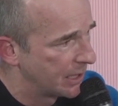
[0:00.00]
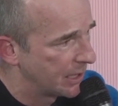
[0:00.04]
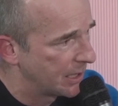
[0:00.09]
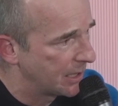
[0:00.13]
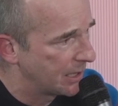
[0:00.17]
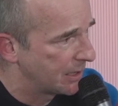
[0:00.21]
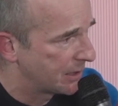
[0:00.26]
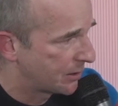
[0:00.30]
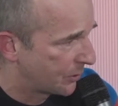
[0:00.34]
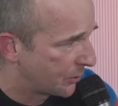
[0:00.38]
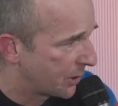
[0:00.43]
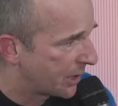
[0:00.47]

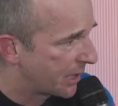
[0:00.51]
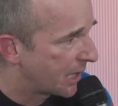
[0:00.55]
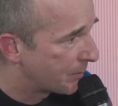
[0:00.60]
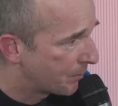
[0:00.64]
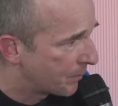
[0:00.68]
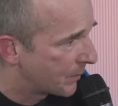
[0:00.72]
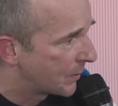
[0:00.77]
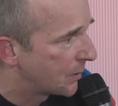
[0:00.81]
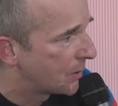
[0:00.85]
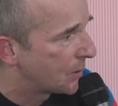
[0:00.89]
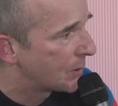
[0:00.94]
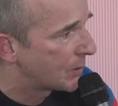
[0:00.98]
So you
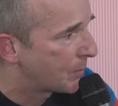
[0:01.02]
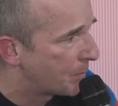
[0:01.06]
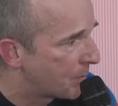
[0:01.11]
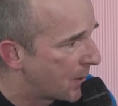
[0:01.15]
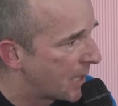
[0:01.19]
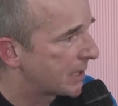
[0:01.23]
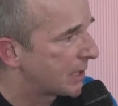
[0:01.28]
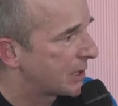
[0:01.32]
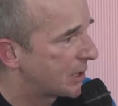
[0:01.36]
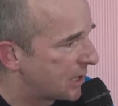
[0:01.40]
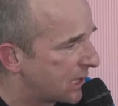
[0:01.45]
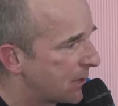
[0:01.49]
can look
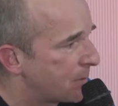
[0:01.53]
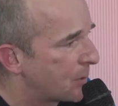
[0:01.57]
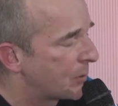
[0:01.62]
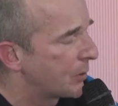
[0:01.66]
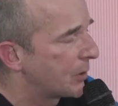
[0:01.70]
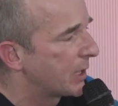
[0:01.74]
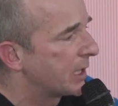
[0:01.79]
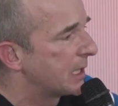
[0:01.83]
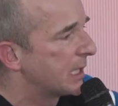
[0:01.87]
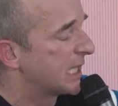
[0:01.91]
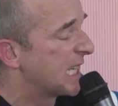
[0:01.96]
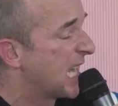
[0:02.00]
much deeper
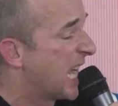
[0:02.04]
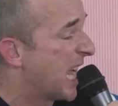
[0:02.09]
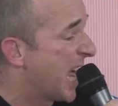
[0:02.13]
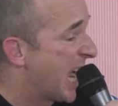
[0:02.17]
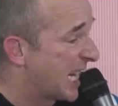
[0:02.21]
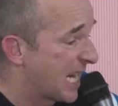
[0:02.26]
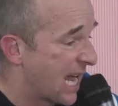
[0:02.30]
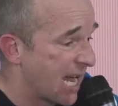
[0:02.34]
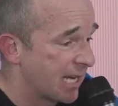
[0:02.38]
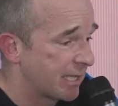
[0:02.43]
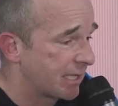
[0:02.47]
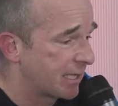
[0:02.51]
in it.
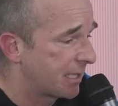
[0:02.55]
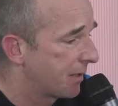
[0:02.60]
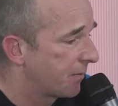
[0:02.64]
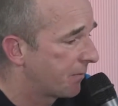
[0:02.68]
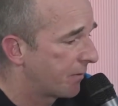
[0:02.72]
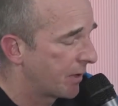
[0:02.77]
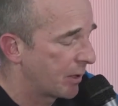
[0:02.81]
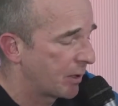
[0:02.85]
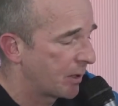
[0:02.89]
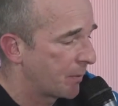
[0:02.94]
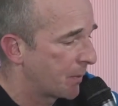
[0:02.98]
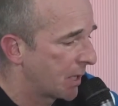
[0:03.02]
And I see
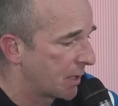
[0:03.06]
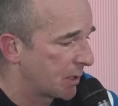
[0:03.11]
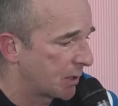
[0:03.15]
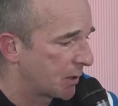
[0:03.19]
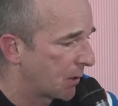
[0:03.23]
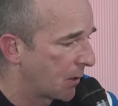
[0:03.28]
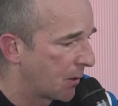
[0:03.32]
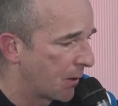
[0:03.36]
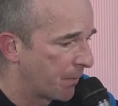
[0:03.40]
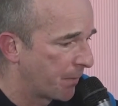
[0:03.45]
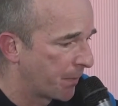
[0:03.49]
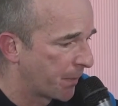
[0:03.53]
very much
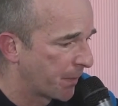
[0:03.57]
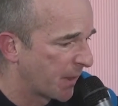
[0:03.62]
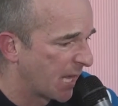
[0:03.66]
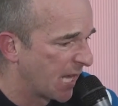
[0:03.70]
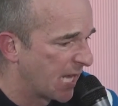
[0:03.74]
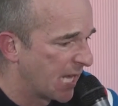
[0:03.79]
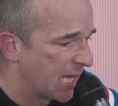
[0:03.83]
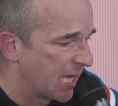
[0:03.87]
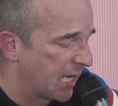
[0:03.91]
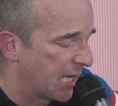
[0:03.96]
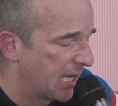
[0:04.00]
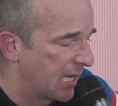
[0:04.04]

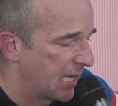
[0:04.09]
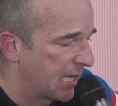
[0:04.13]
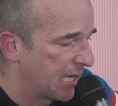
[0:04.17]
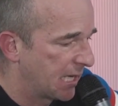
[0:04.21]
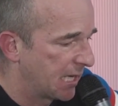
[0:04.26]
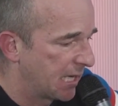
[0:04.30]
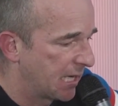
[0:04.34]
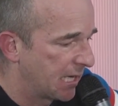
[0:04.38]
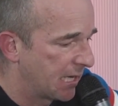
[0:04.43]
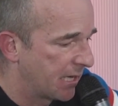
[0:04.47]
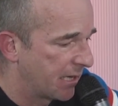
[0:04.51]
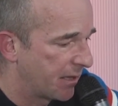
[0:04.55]

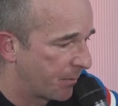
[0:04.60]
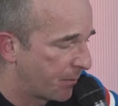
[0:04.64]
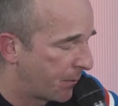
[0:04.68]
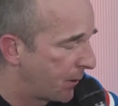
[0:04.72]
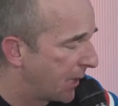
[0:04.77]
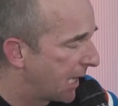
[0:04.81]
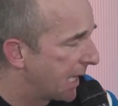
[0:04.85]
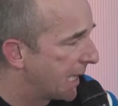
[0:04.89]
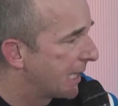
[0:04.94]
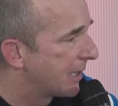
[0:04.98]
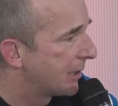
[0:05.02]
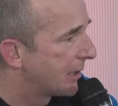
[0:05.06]
the
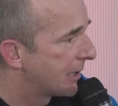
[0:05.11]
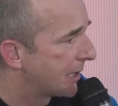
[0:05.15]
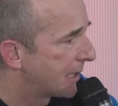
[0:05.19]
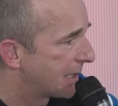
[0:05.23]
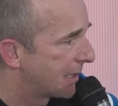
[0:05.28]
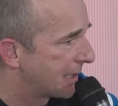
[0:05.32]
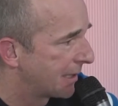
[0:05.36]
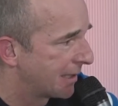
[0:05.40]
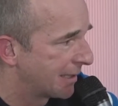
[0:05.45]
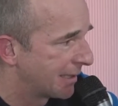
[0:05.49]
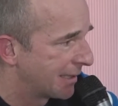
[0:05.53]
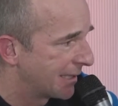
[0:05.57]

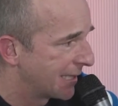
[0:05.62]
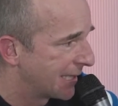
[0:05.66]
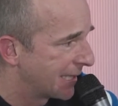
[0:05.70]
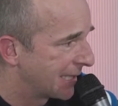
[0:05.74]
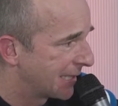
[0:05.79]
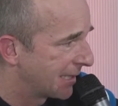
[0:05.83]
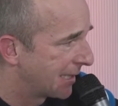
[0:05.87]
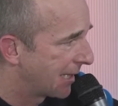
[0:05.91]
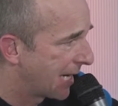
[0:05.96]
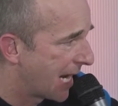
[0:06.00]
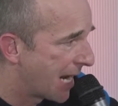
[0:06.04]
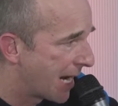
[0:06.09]
players
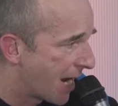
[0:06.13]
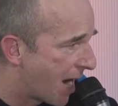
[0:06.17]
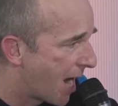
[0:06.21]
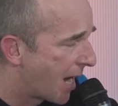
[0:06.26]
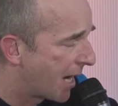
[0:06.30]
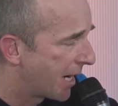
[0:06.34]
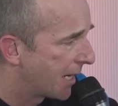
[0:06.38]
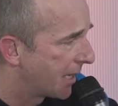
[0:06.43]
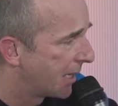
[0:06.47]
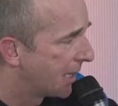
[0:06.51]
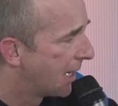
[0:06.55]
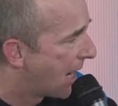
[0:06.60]
in
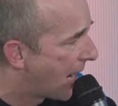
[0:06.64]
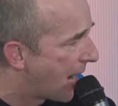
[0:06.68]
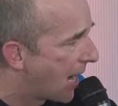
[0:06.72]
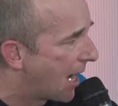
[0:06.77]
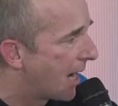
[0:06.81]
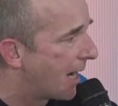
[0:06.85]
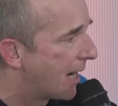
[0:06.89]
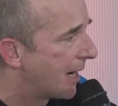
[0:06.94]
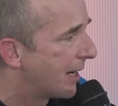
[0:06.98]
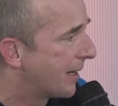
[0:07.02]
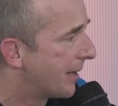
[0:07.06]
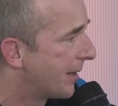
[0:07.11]
AI
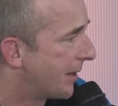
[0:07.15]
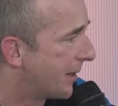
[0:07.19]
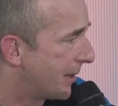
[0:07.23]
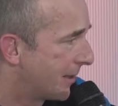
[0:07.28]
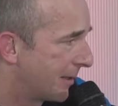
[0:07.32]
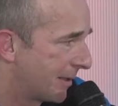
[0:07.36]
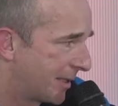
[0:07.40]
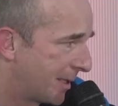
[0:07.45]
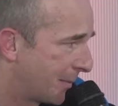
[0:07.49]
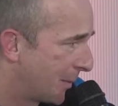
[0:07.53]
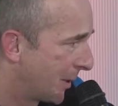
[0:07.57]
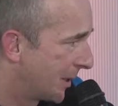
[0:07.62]
are
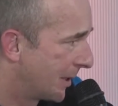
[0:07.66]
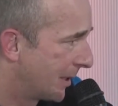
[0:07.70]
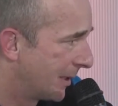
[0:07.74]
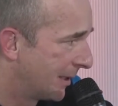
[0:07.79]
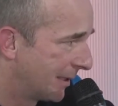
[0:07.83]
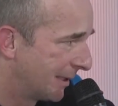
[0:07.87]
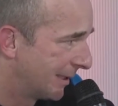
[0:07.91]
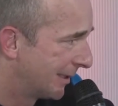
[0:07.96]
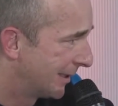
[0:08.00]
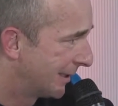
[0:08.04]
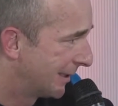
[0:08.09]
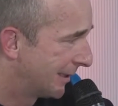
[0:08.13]
the
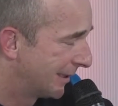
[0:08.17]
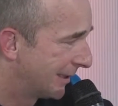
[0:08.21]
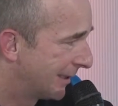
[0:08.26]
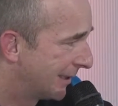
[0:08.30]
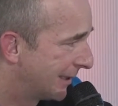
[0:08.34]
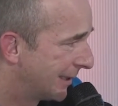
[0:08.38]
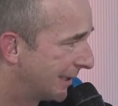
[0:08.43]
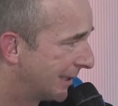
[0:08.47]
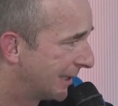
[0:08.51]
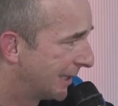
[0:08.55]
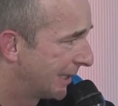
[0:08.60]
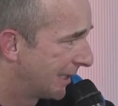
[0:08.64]
typical
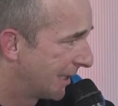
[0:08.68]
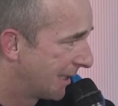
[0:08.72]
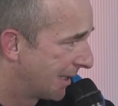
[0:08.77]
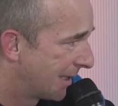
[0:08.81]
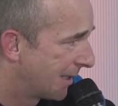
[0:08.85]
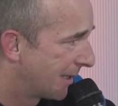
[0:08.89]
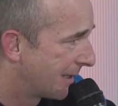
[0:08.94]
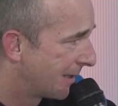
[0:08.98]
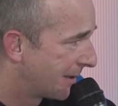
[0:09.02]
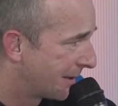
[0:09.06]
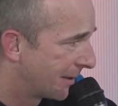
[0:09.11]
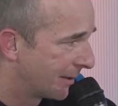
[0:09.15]

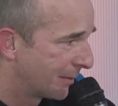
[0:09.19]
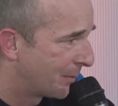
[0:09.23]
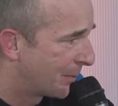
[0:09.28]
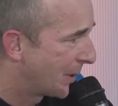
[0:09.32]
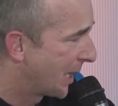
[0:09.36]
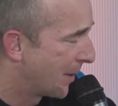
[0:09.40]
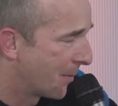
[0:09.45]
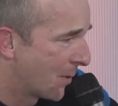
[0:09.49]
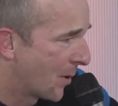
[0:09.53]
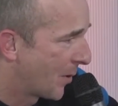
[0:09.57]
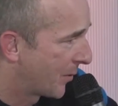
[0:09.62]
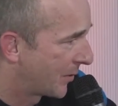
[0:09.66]
the
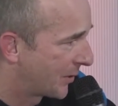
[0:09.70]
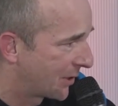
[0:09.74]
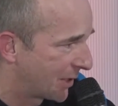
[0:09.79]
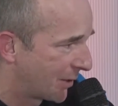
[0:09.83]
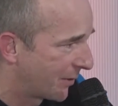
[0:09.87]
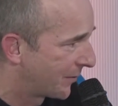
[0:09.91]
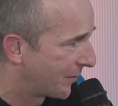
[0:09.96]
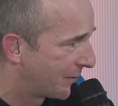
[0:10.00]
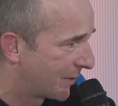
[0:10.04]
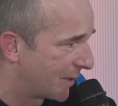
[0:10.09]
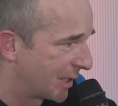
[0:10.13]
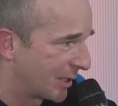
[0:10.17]
behemoths
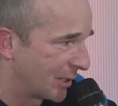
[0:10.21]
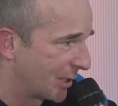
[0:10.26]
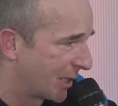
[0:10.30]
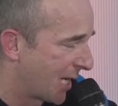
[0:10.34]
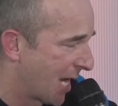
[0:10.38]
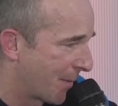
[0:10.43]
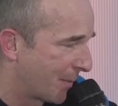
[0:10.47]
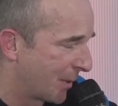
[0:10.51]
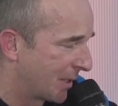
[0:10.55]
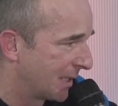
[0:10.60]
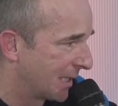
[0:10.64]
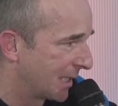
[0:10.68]
of digital
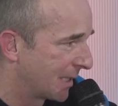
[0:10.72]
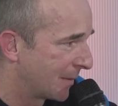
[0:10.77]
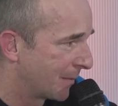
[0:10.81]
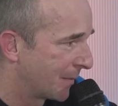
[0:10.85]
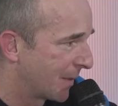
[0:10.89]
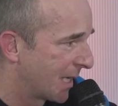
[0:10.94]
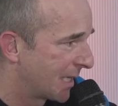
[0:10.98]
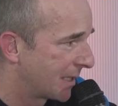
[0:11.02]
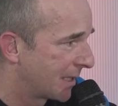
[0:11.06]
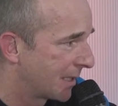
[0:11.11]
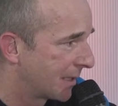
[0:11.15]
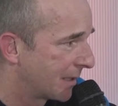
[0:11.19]
capitalism.
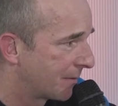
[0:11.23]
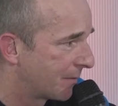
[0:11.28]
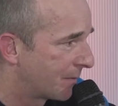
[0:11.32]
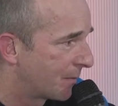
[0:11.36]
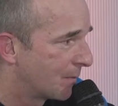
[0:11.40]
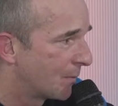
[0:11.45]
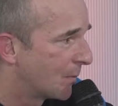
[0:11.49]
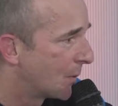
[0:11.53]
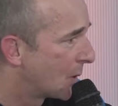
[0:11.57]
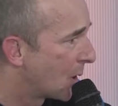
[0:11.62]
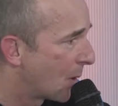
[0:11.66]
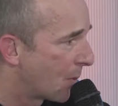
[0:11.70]
I see a
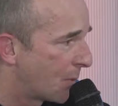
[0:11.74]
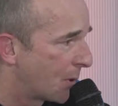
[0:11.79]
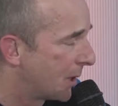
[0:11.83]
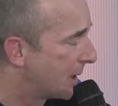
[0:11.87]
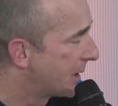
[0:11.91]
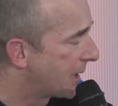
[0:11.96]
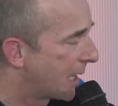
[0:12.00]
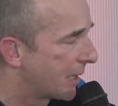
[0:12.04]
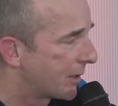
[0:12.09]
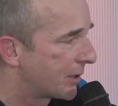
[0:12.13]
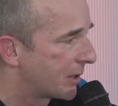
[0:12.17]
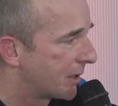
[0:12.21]

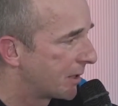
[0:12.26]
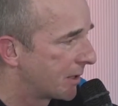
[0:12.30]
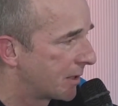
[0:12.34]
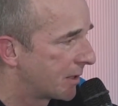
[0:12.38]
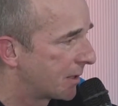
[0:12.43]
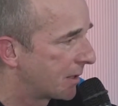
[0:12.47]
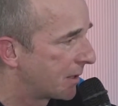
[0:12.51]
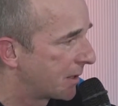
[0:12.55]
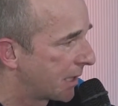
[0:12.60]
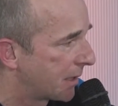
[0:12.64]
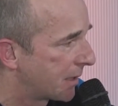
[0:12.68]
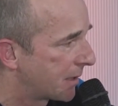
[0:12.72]
monopolization
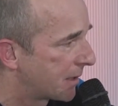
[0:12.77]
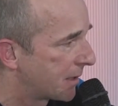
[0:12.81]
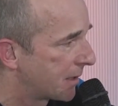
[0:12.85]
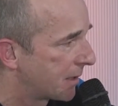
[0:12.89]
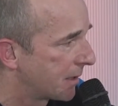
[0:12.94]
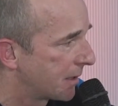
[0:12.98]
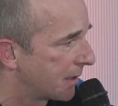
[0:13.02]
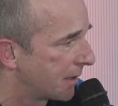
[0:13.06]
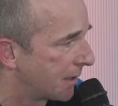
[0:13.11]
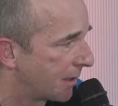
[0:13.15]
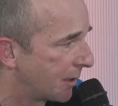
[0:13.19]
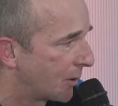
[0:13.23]

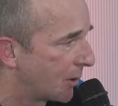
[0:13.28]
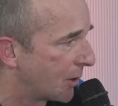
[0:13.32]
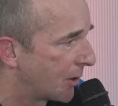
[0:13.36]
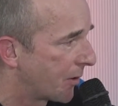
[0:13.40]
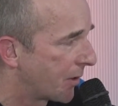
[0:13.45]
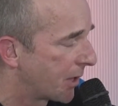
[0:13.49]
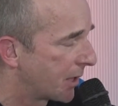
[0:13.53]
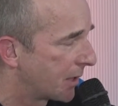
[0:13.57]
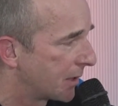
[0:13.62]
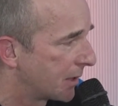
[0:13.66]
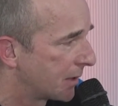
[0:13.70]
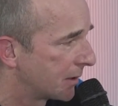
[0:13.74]
tendency galore
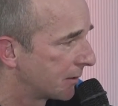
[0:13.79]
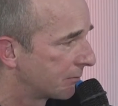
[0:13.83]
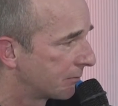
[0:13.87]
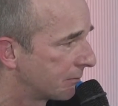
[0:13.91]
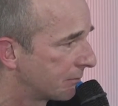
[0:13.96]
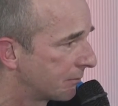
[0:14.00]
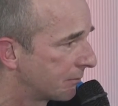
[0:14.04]
there. Yeah,